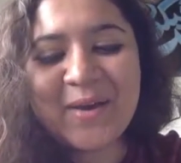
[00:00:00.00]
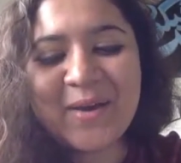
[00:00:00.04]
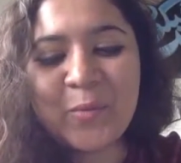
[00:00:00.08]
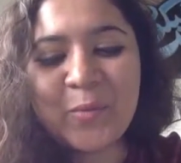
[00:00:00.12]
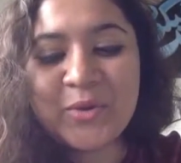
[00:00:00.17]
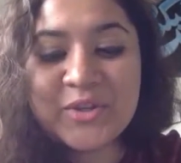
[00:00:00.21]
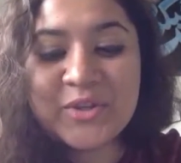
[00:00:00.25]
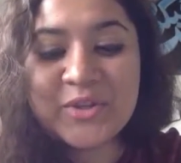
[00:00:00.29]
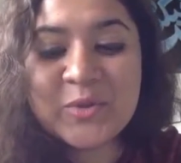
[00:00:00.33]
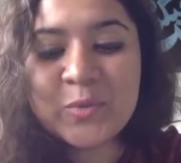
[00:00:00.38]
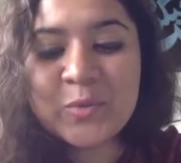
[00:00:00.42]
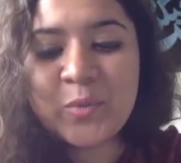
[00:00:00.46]

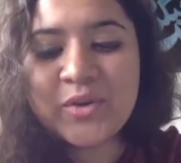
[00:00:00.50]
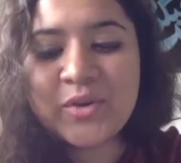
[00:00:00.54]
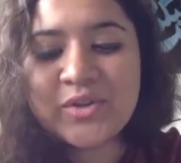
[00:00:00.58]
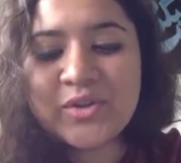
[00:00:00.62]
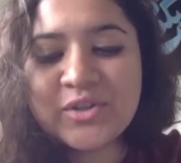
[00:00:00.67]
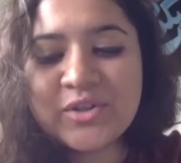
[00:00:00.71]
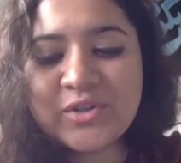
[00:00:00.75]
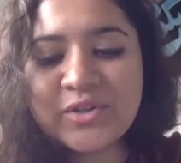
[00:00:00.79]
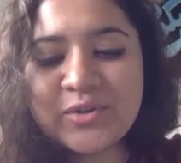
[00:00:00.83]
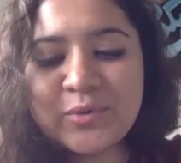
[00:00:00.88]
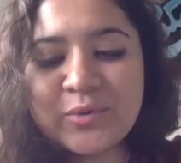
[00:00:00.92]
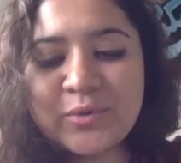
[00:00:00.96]
We just
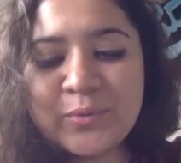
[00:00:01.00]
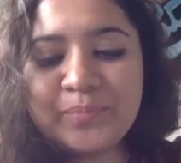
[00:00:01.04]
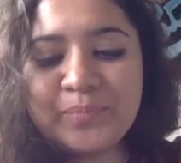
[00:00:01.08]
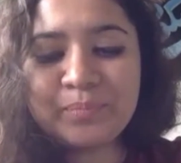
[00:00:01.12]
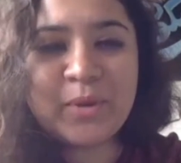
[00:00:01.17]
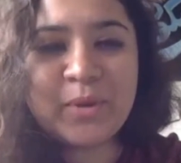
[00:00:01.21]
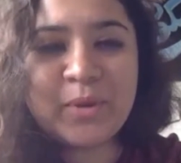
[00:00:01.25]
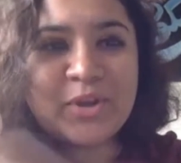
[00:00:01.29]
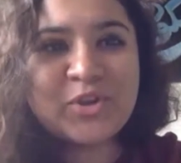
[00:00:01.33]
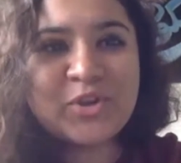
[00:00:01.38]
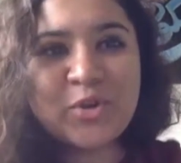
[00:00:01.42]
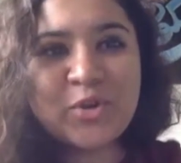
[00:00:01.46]
want to
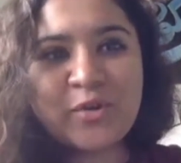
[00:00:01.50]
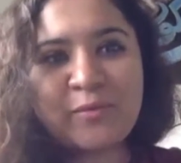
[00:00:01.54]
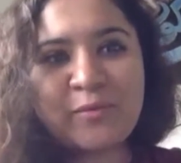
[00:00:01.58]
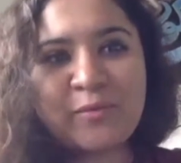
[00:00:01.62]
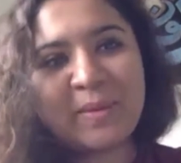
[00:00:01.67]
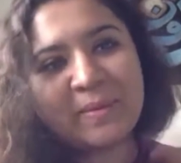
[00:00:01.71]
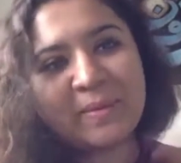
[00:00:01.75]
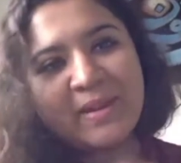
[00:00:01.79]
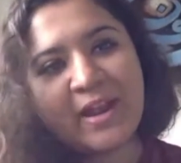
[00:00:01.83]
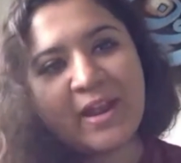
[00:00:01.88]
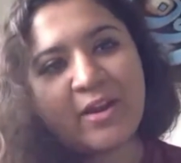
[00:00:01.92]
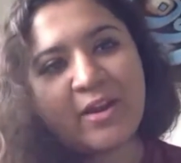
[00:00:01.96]
make sure if
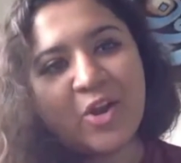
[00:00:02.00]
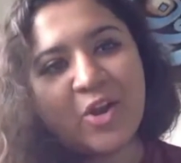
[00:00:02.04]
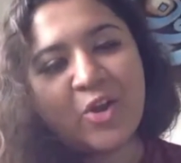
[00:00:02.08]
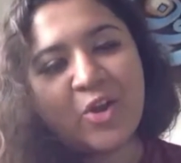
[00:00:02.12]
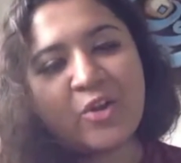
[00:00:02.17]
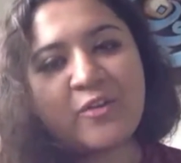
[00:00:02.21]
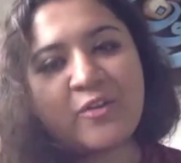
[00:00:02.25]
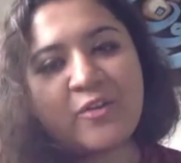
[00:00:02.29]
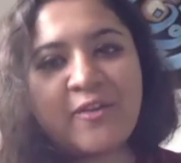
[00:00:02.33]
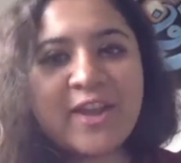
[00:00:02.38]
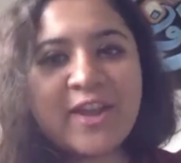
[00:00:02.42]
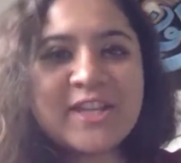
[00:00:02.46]
people are a
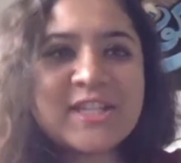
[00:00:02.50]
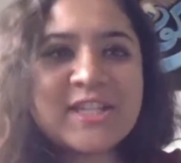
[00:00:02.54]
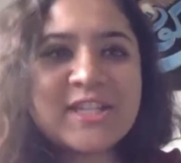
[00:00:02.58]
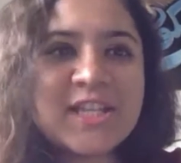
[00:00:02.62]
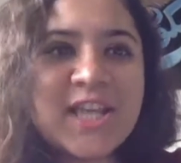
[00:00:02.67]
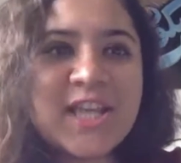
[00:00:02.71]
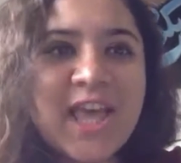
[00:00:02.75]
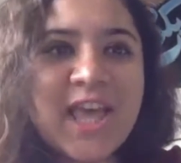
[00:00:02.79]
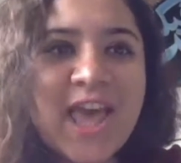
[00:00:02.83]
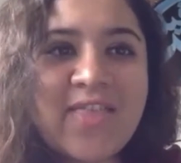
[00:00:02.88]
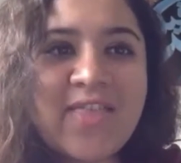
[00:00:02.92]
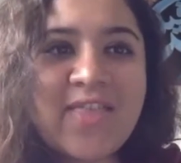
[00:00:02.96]
good fit,
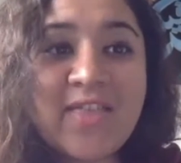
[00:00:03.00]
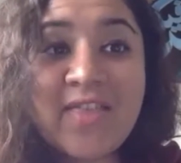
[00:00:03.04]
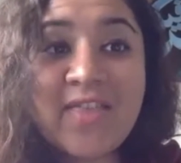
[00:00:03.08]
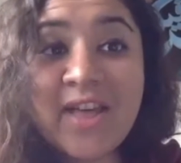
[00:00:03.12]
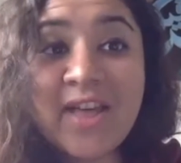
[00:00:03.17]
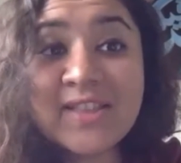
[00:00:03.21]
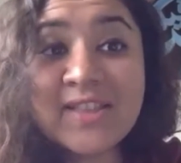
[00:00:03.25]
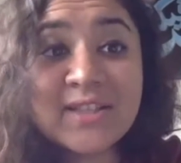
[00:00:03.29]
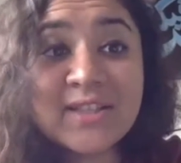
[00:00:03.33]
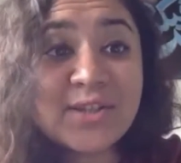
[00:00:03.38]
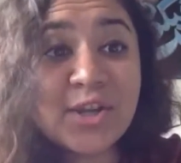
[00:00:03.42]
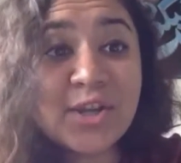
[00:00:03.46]
and
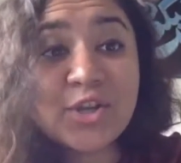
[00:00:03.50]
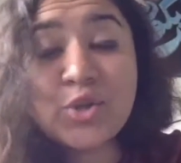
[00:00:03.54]
that's it.